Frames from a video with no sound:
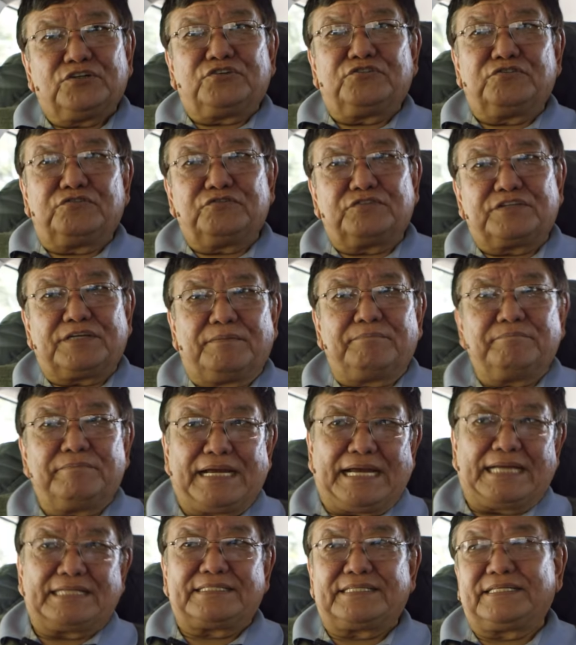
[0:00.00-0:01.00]
to
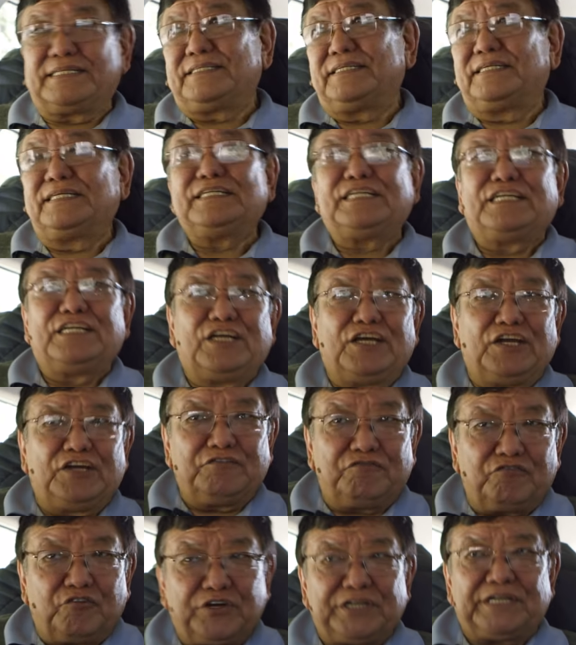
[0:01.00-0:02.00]
combat
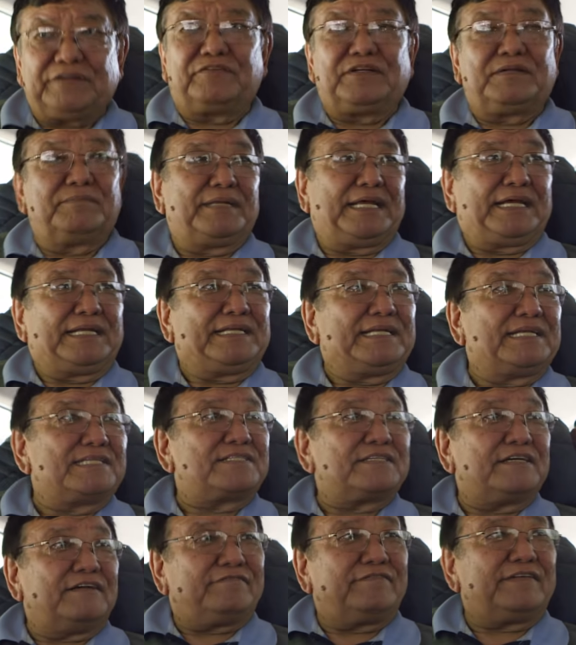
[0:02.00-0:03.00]
avoidable
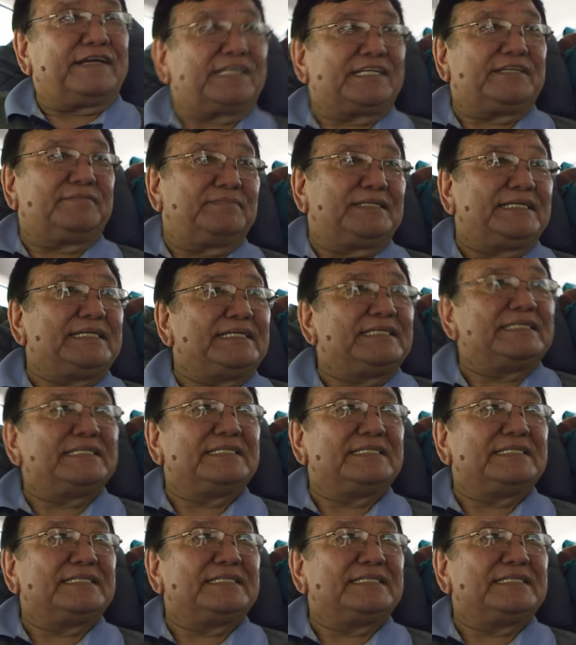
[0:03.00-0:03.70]
blindness effectively.